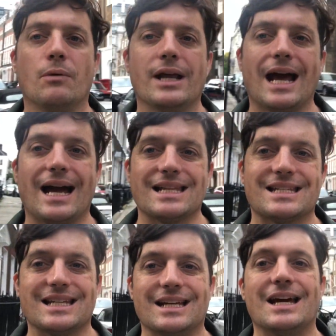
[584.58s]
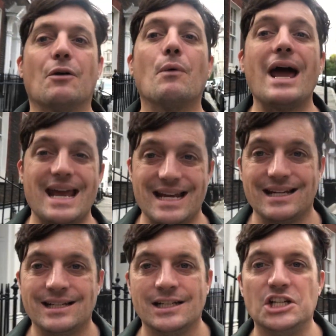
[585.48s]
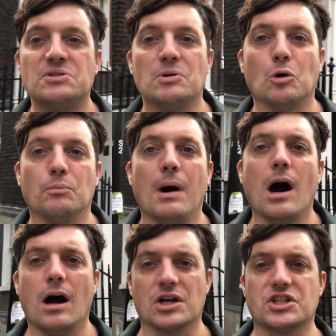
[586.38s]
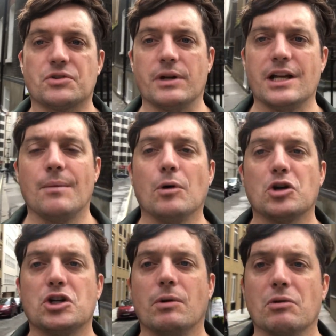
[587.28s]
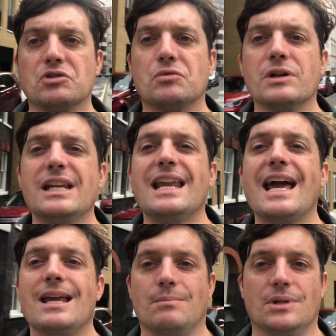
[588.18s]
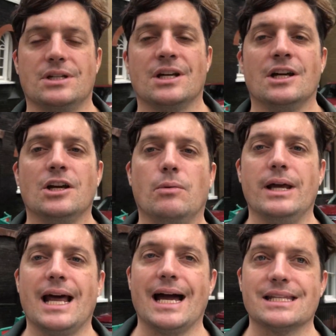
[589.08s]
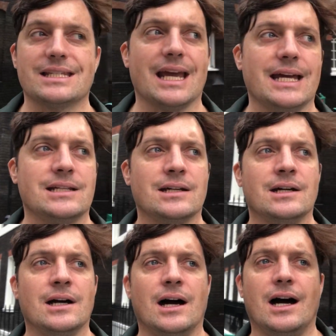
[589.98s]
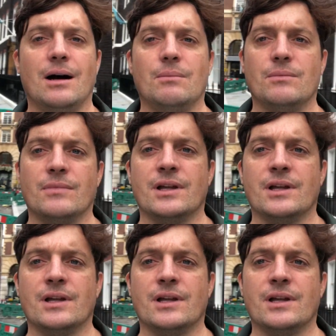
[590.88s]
Queen Anne's reign. It used to be called Park Street. I'm not sure when it was renamed Queen Anne's Gate. Um,